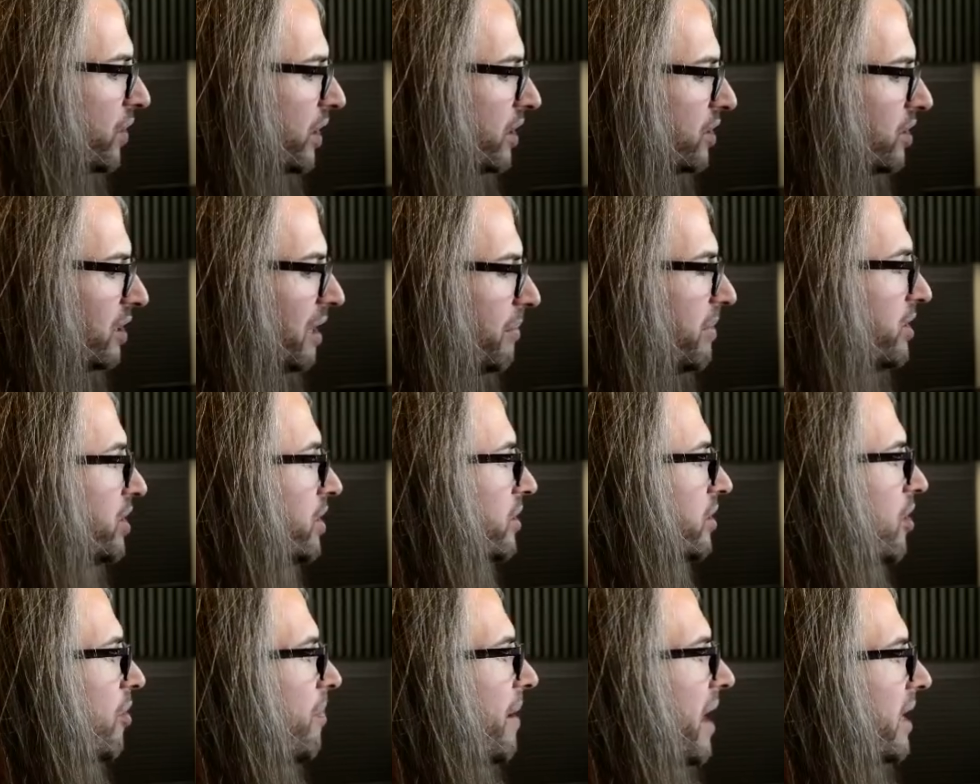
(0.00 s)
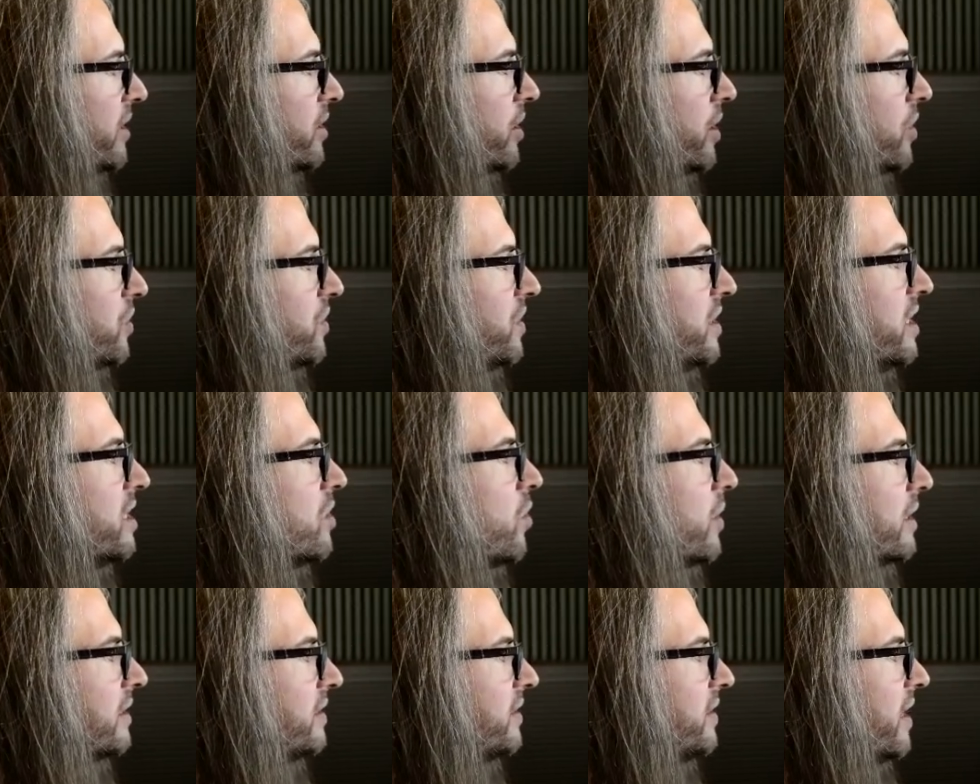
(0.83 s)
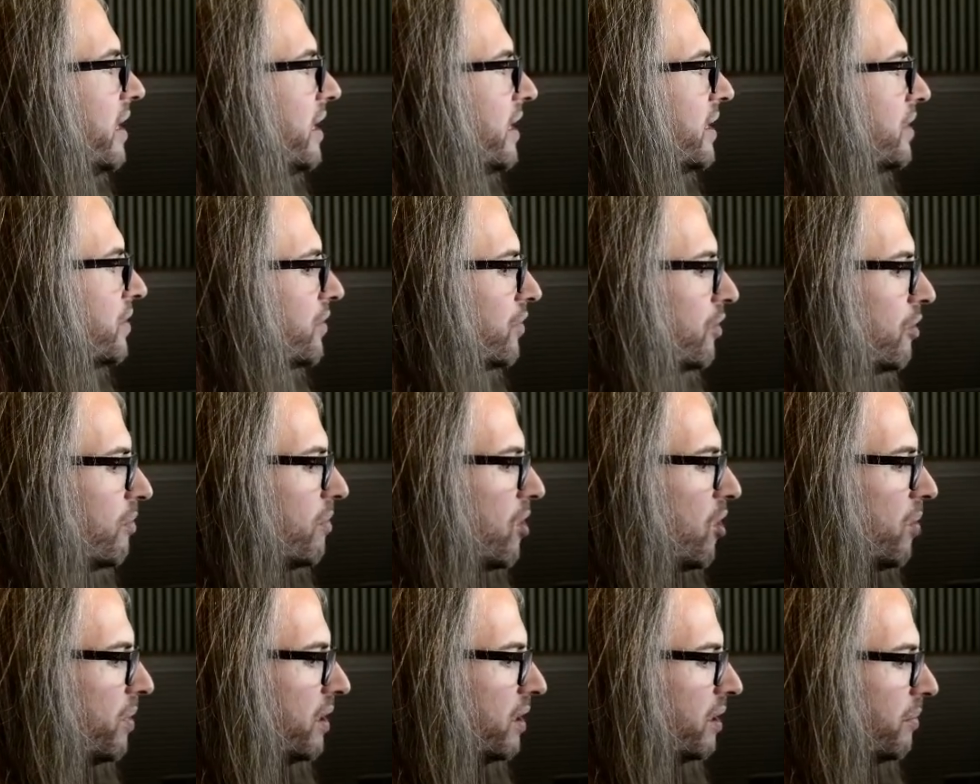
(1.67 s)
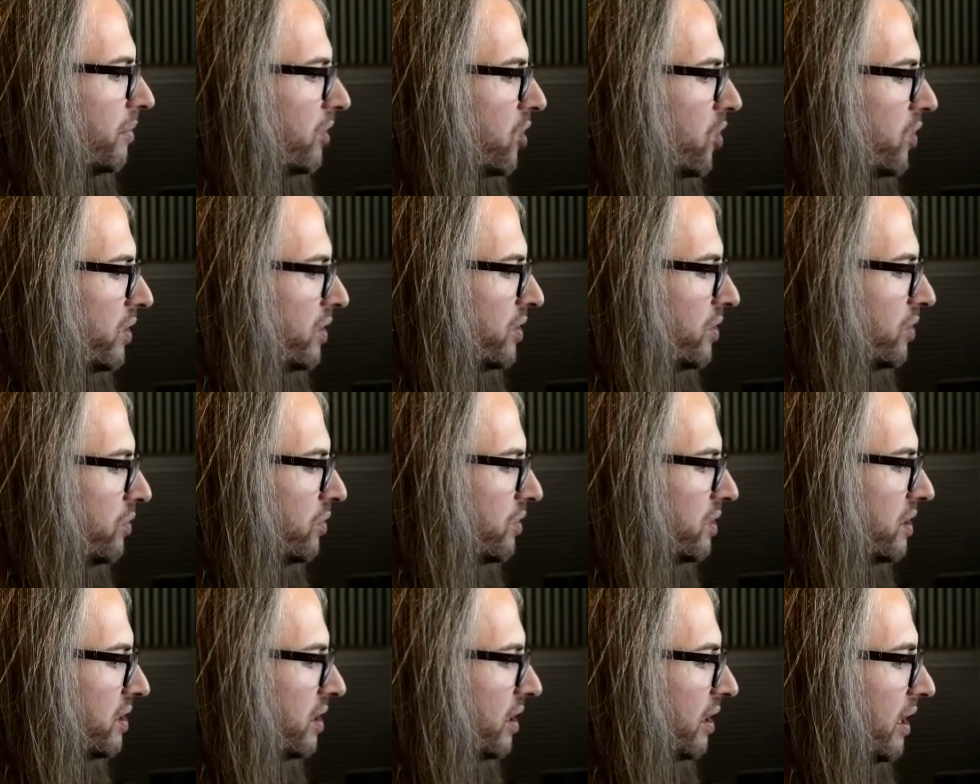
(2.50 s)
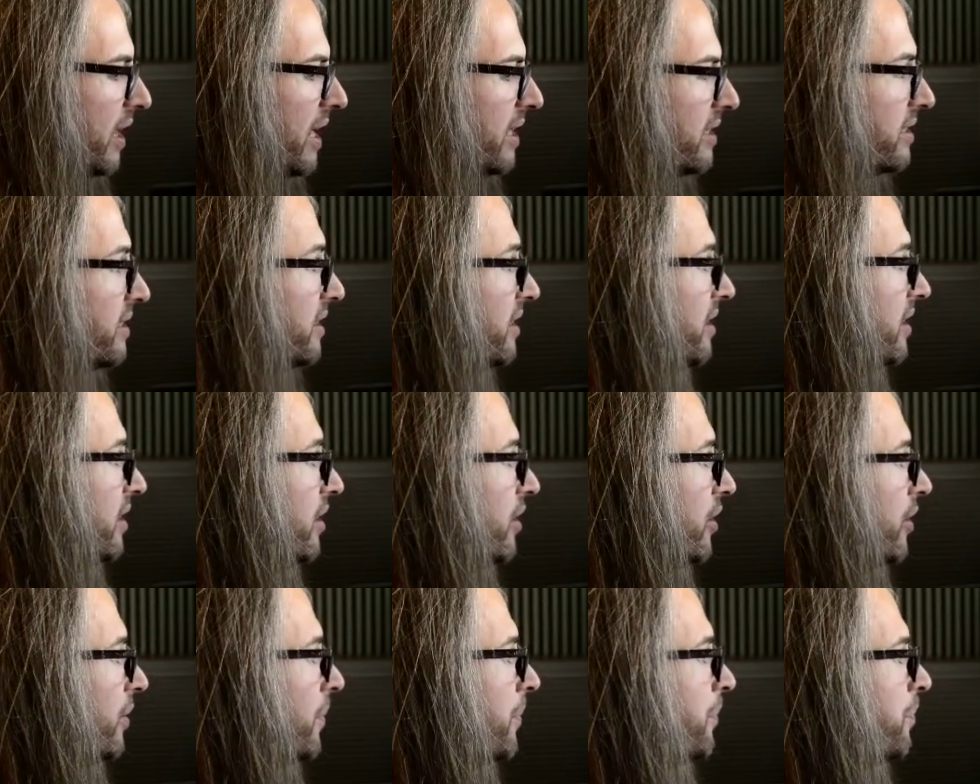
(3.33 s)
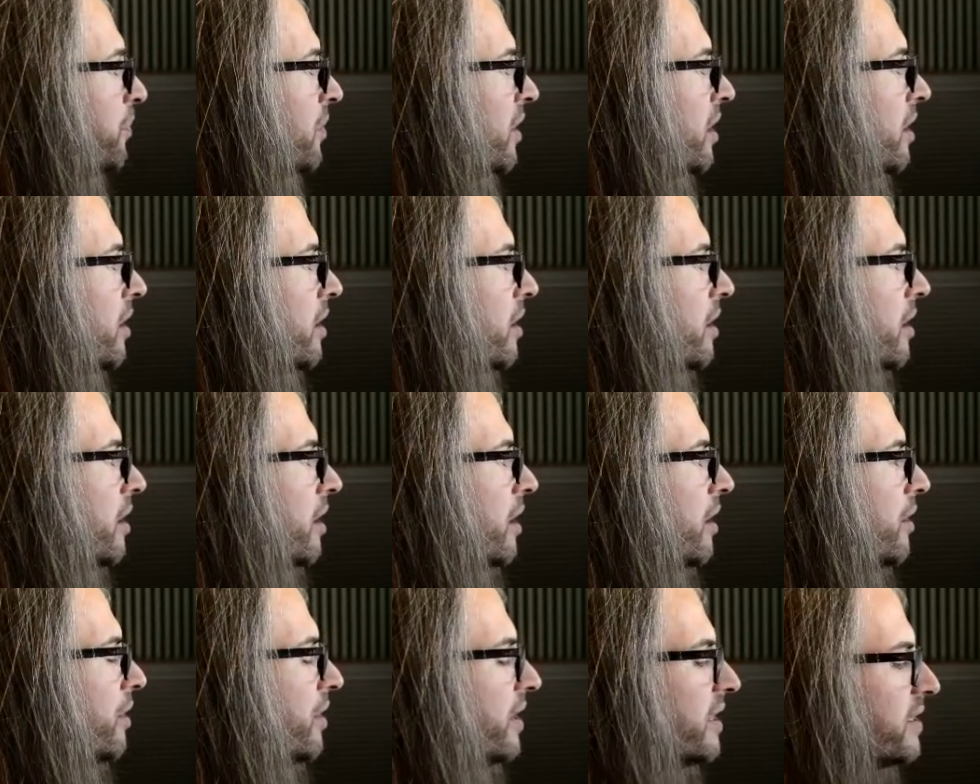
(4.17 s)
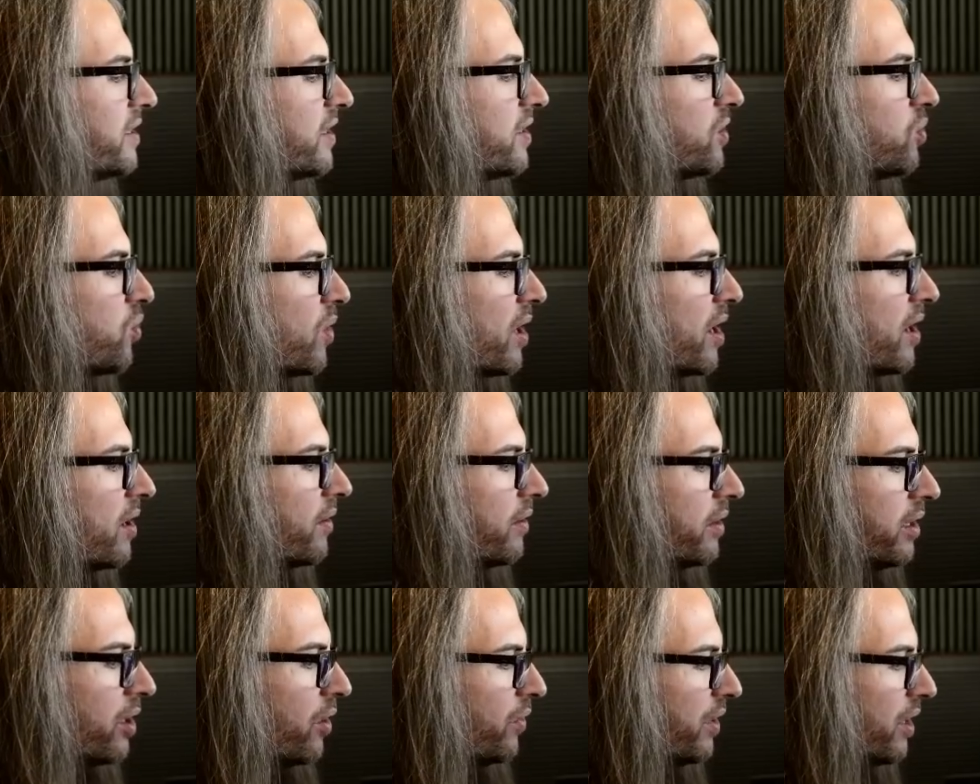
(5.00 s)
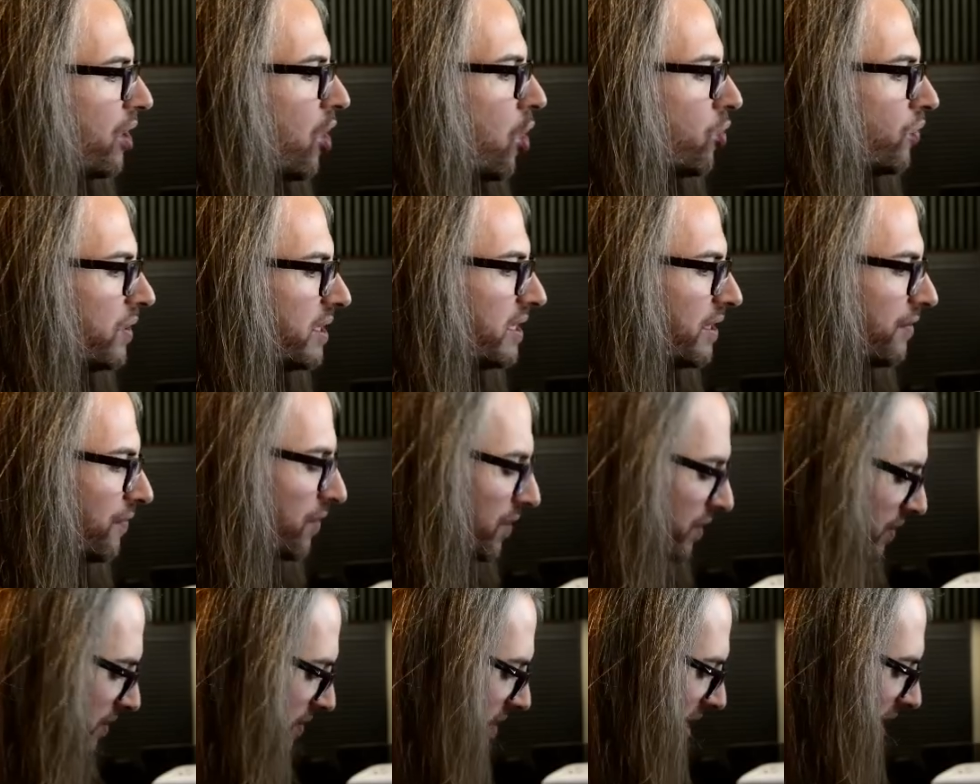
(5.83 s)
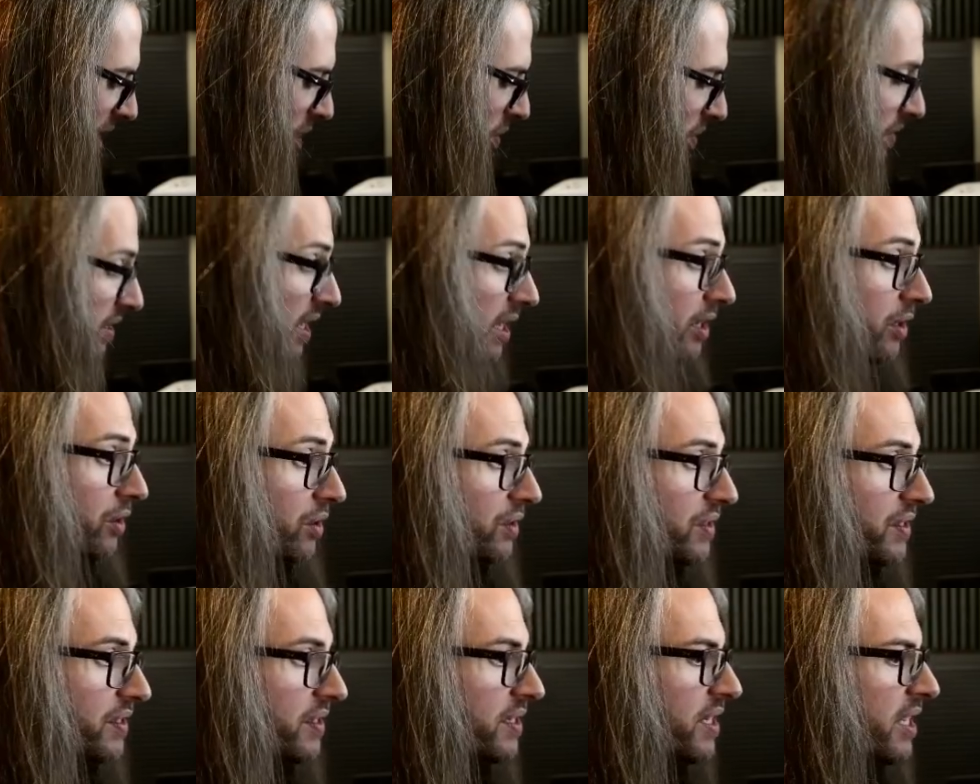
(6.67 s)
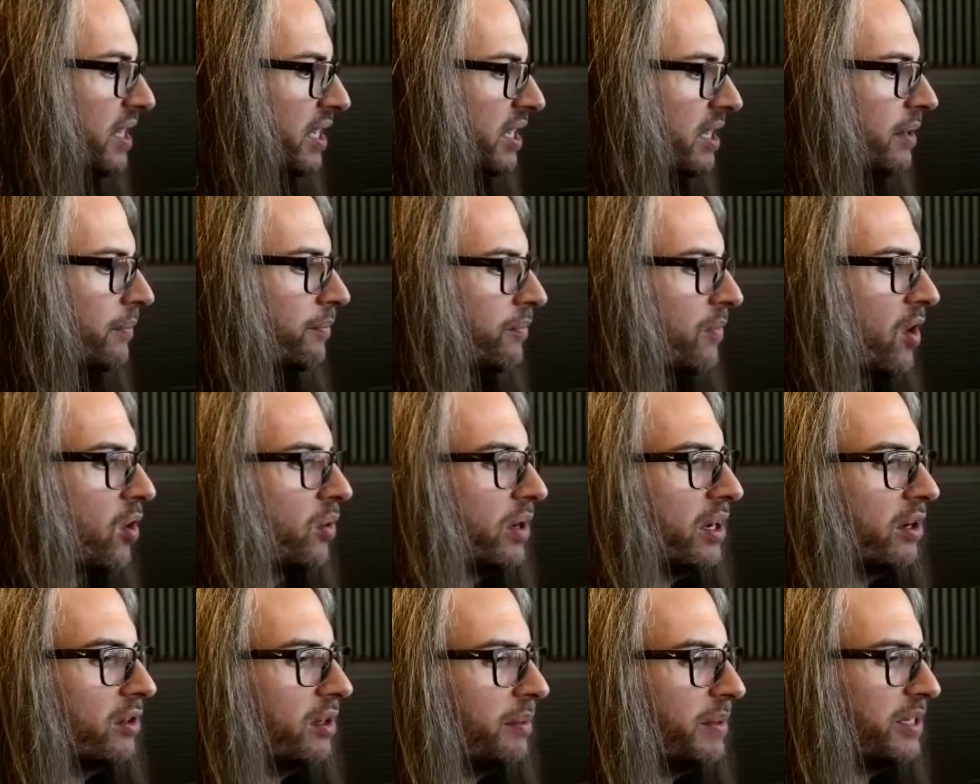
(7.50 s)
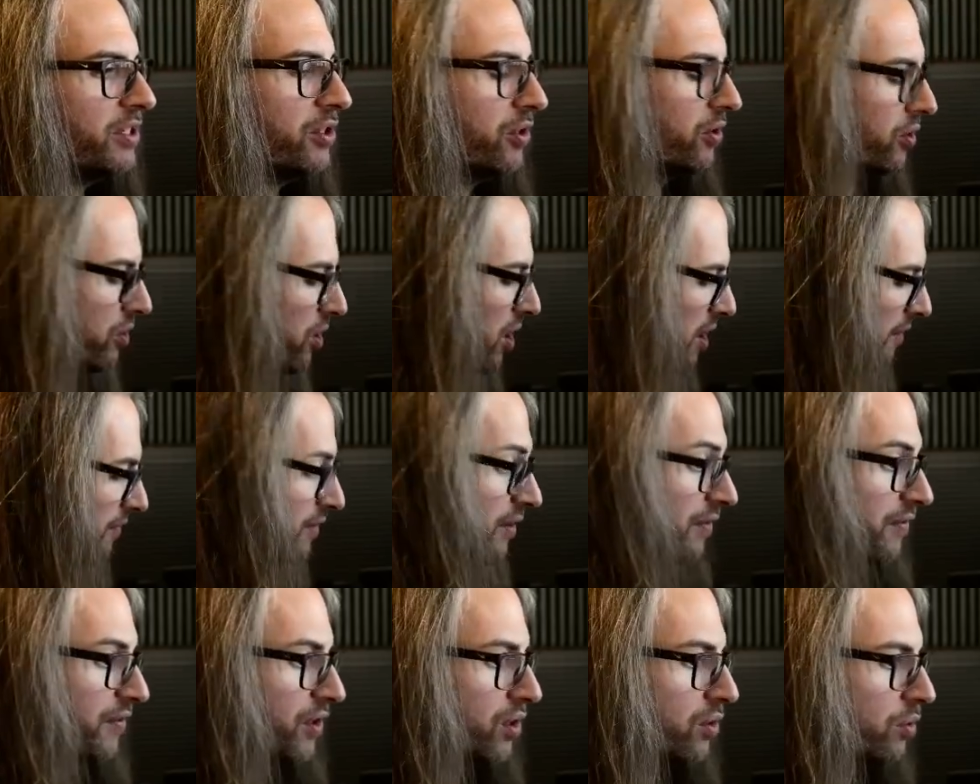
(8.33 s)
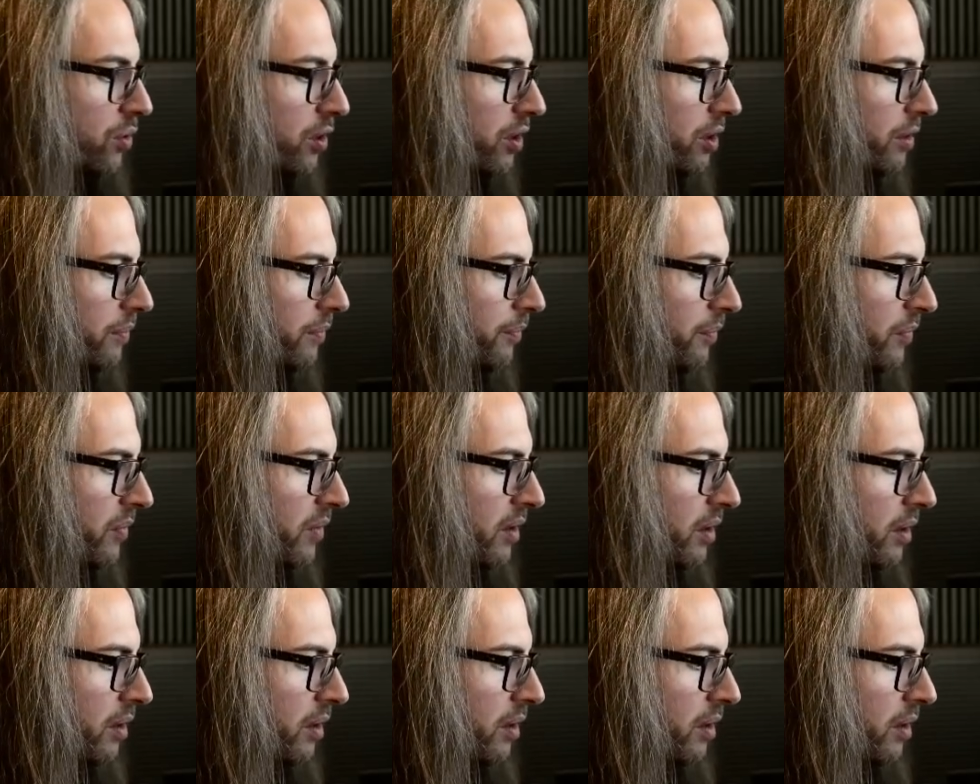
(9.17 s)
footage, let me just go back to those sequence settings for a moment. I'm going to select it here. This is where, you know, the only difference now is that you'll see, oh, and here, let me turn off the viewer